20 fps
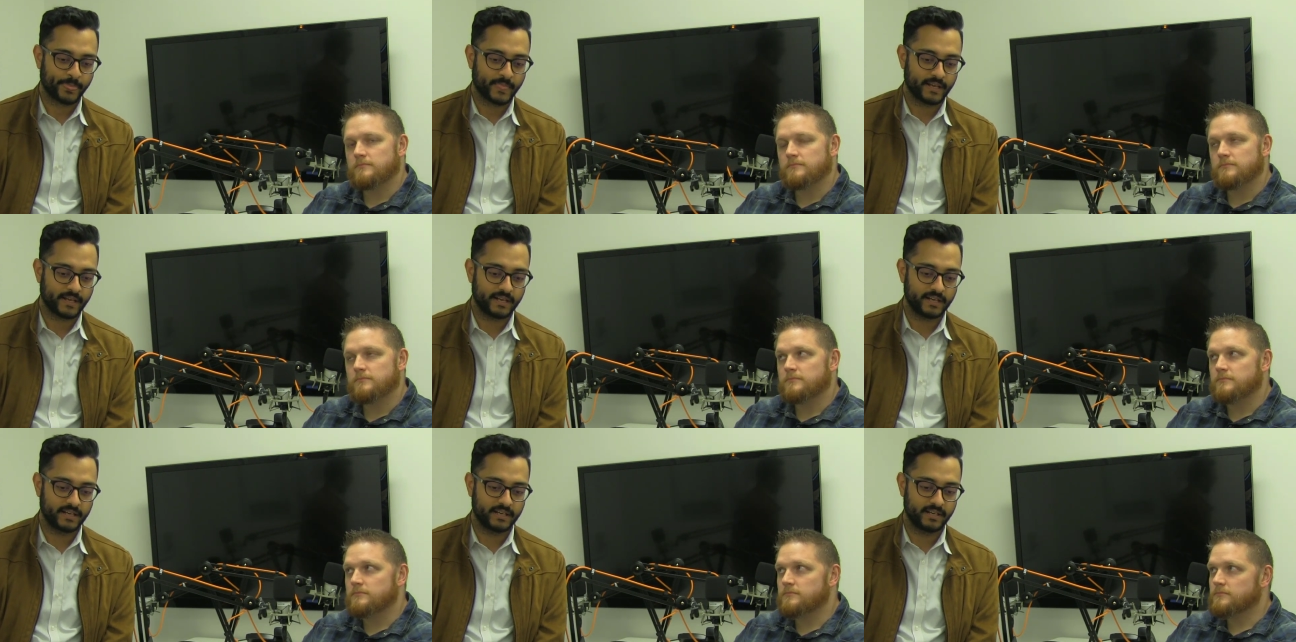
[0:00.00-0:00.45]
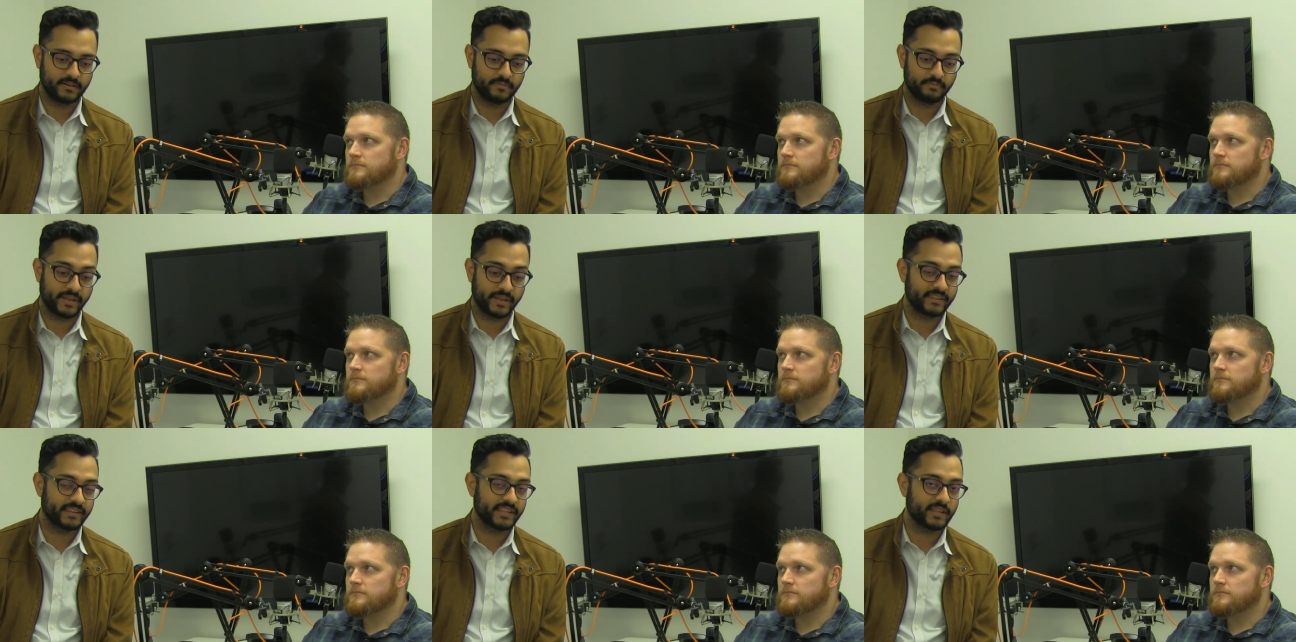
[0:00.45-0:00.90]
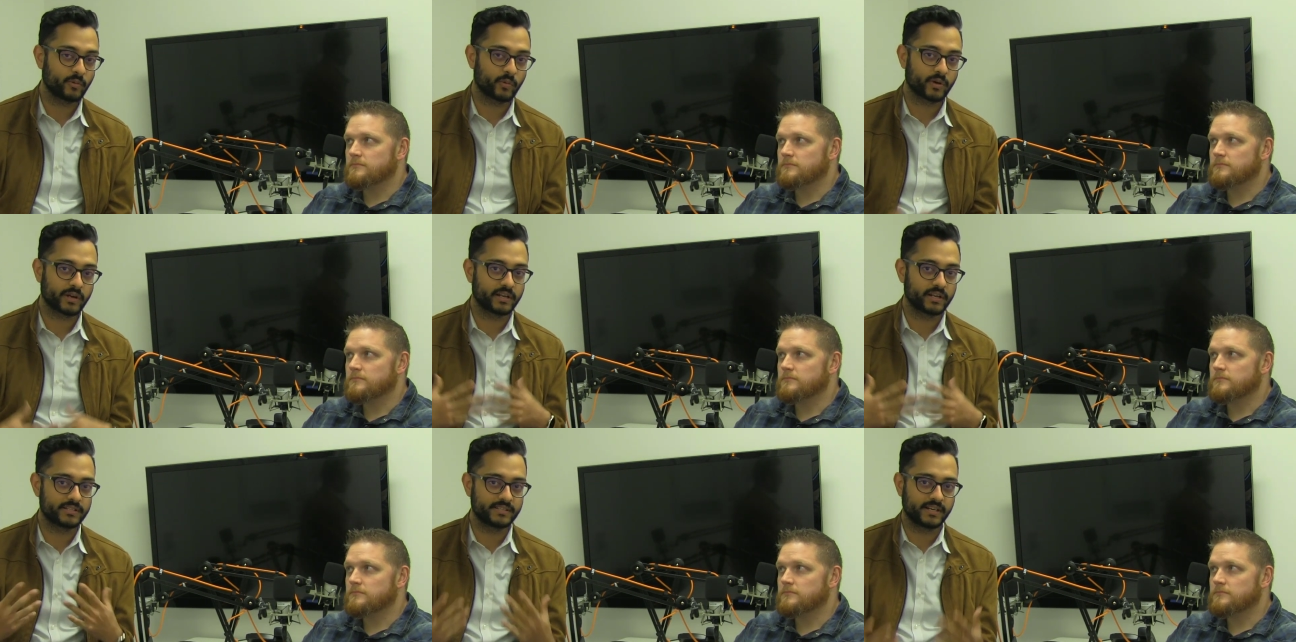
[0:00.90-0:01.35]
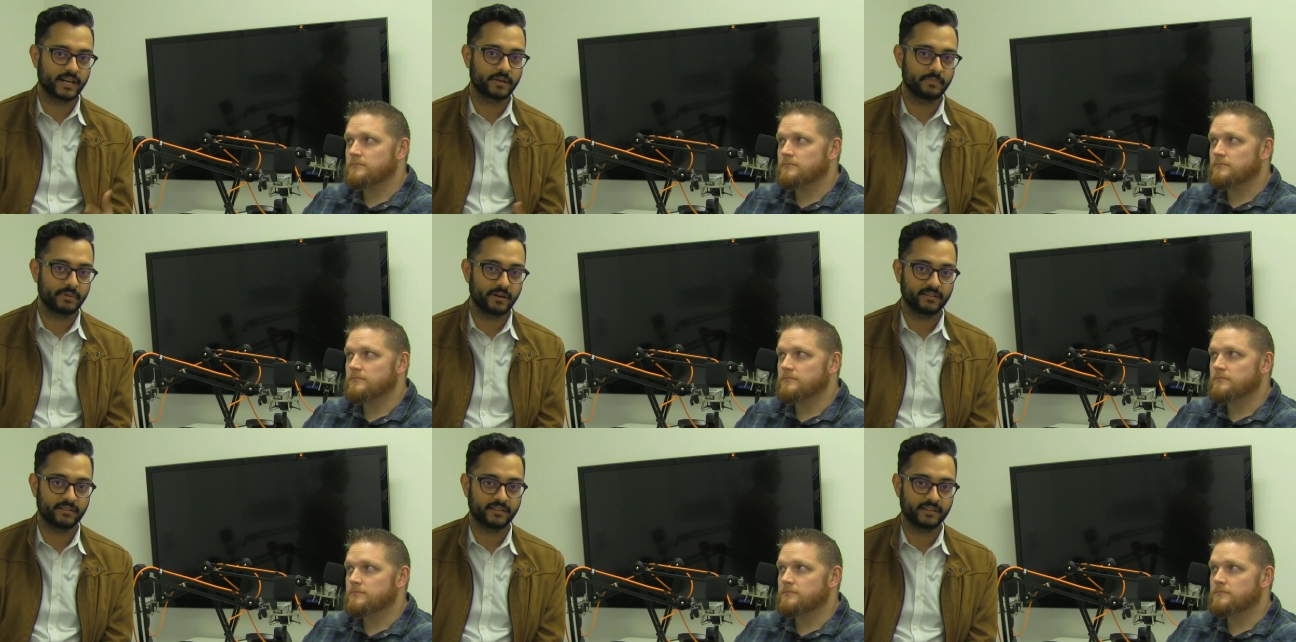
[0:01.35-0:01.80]
Speaker 1: uh, mainly we're going to talk
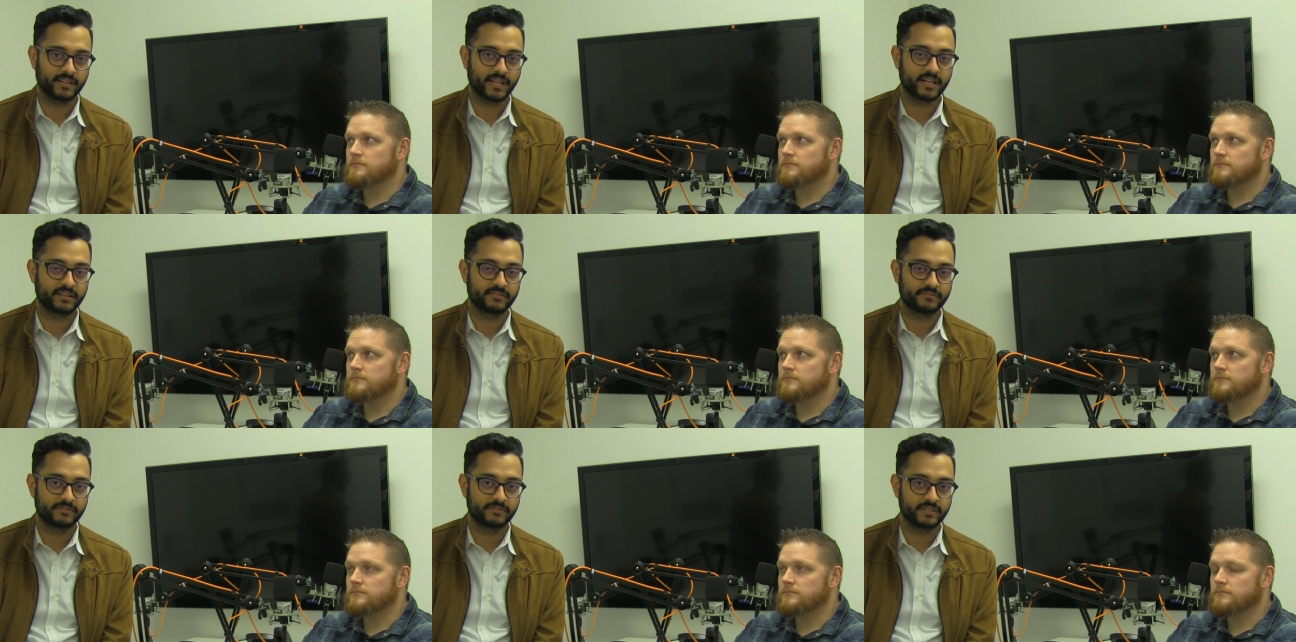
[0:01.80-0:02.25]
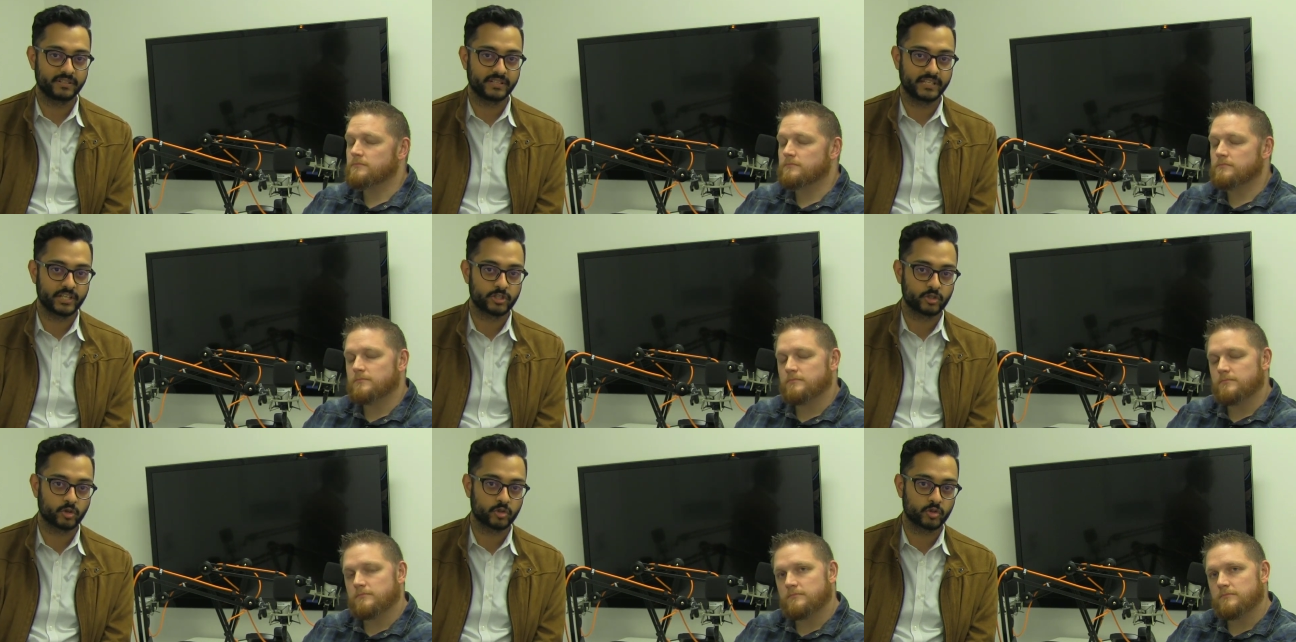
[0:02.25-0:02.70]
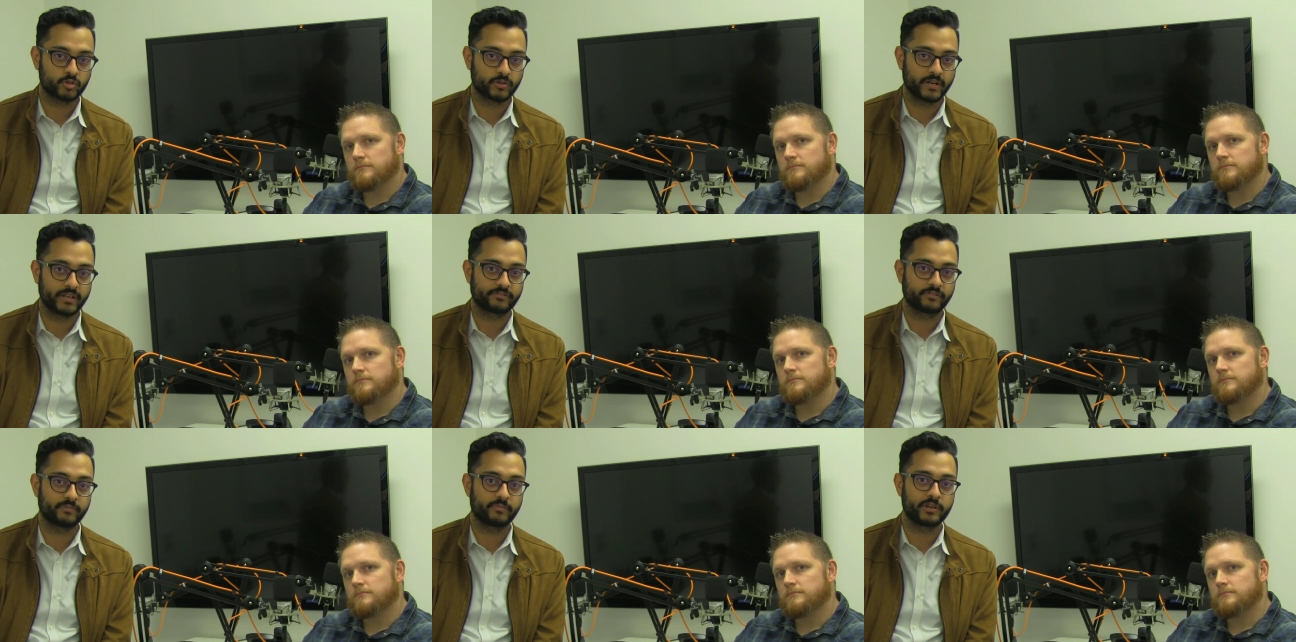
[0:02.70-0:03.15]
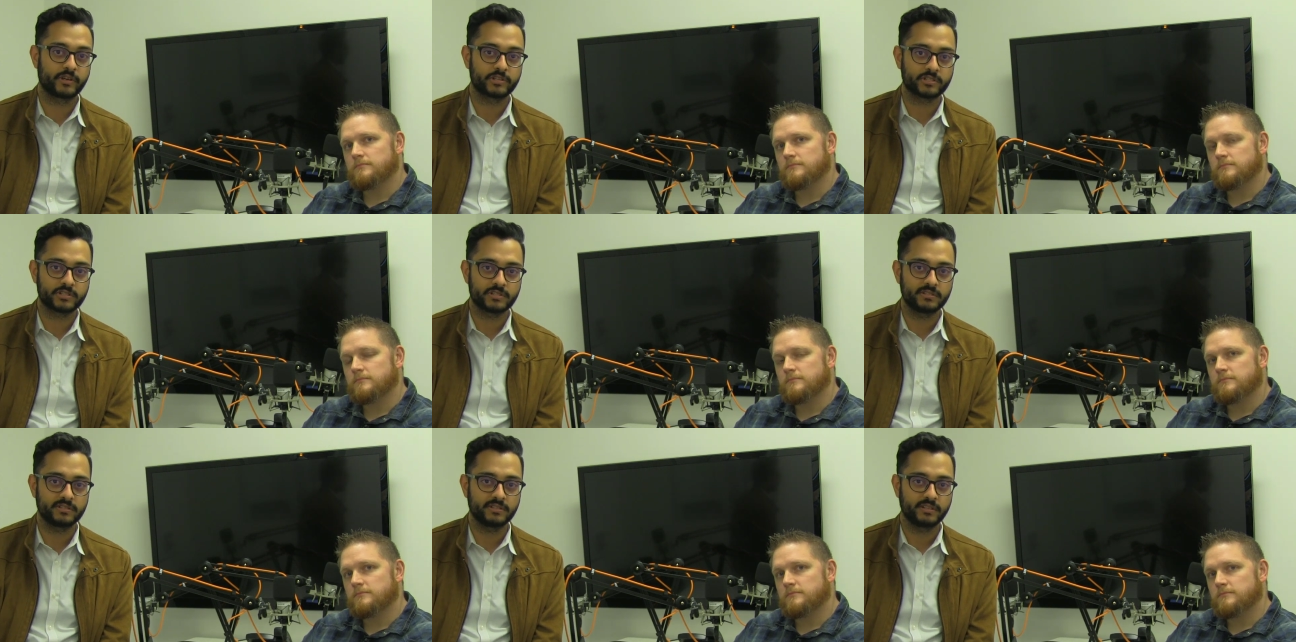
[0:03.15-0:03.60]
about a lot of digital
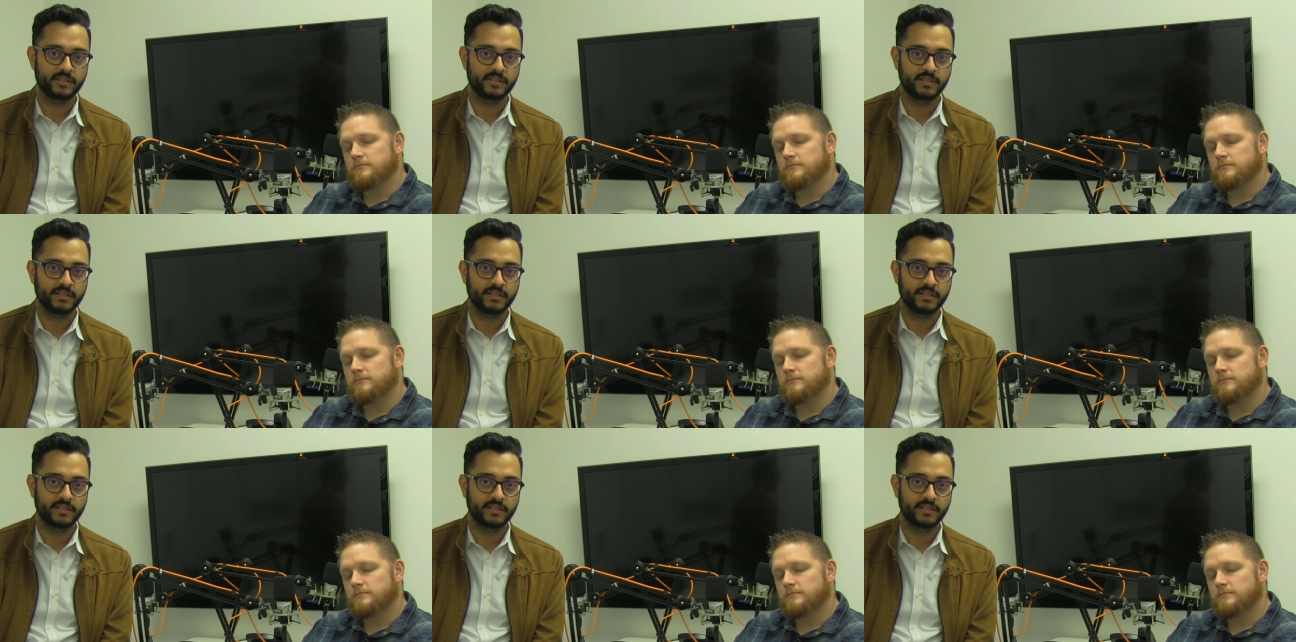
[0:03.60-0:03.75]
transformation